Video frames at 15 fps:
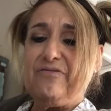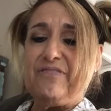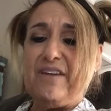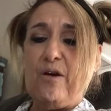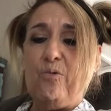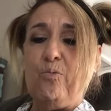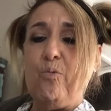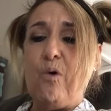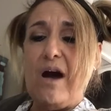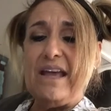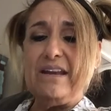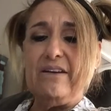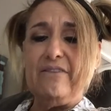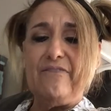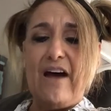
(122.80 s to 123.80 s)
that
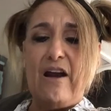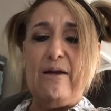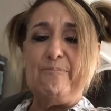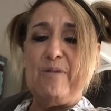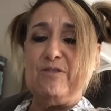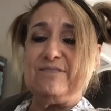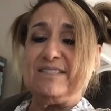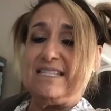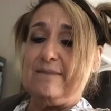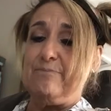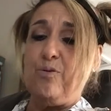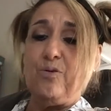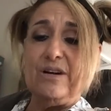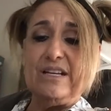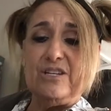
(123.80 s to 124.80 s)
one of our most
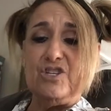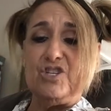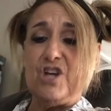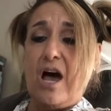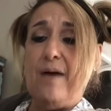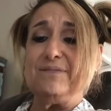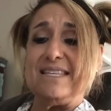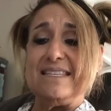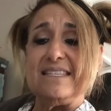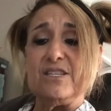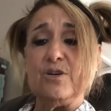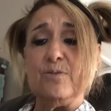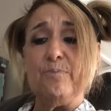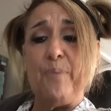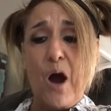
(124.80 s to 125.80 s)
important jobs is
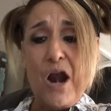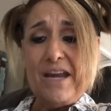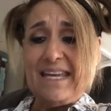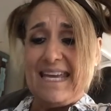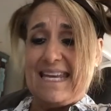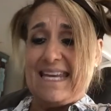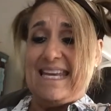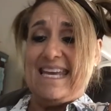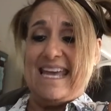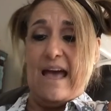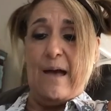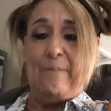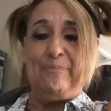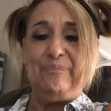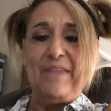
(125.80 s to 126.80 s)
to bark at
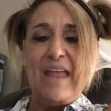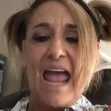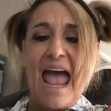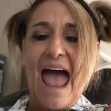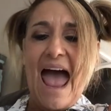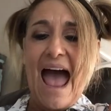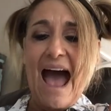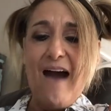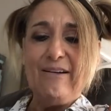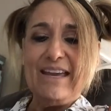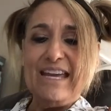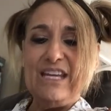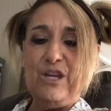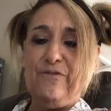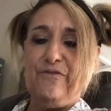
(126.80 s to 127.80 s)
him? How
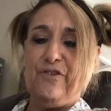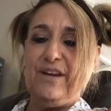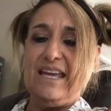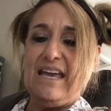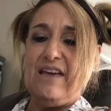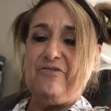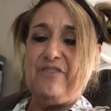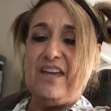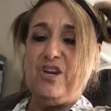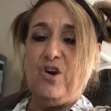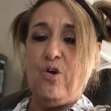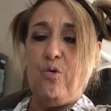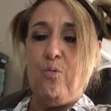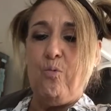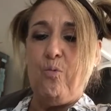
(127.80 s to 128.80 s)
can you forget that
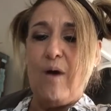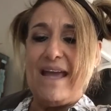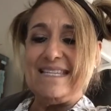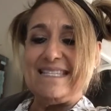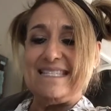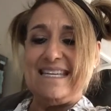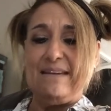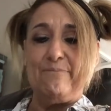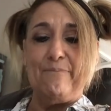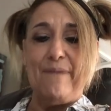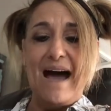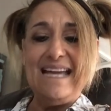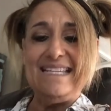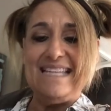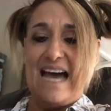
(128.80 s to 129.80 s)
you're wasting
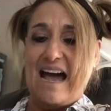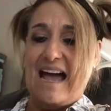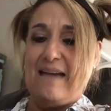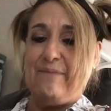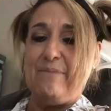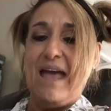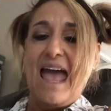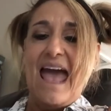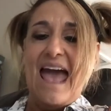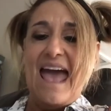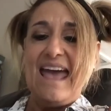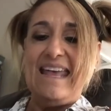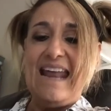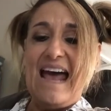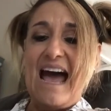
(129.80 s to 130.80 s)
my time
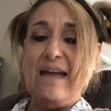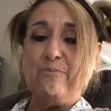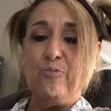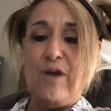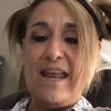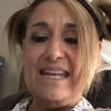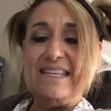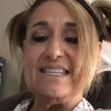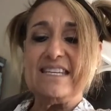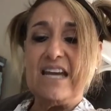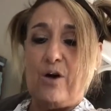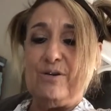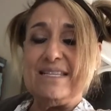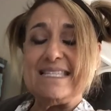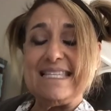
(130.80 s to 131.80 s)
and I'm ready to
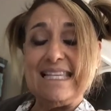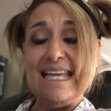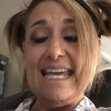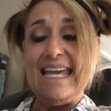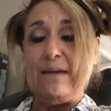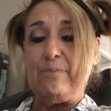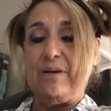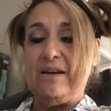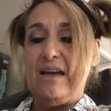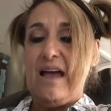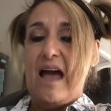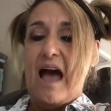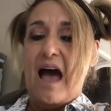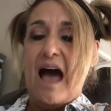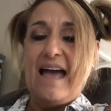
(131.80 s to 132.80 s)
go to sleep?
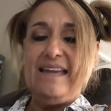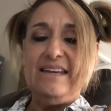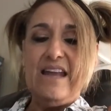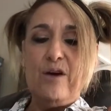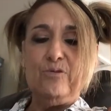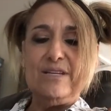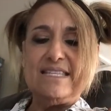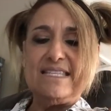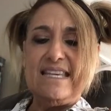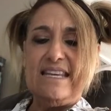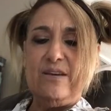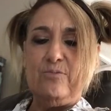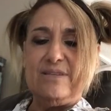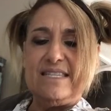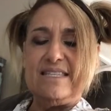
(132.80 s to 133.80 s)
I noticed that
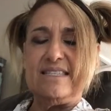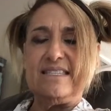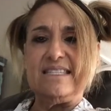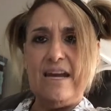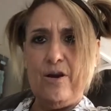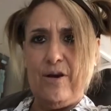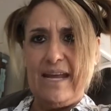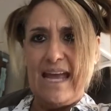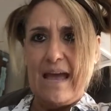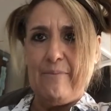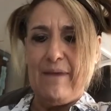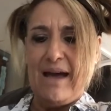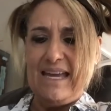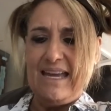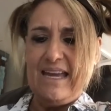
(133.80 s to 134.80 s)
he was staring at
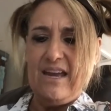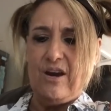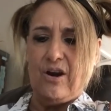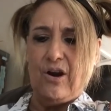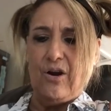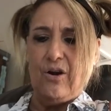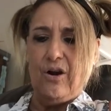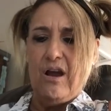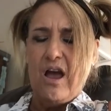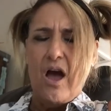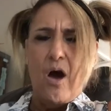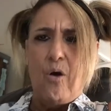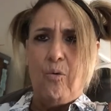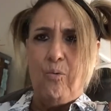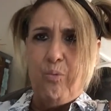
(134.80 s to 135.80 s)
my ear.
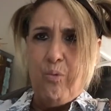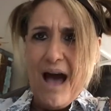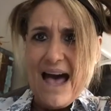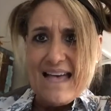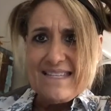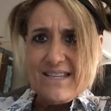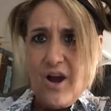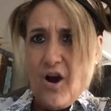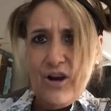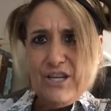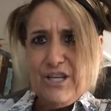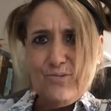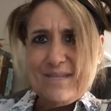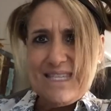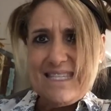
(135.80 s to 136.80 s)
What are
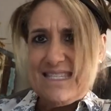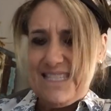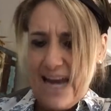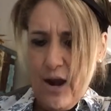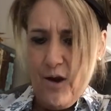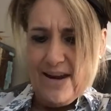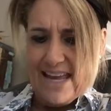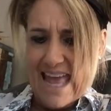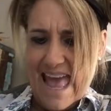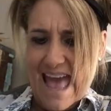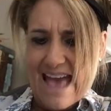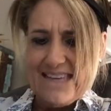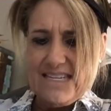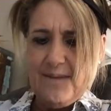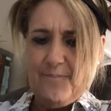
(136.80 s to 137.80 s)
you staring at?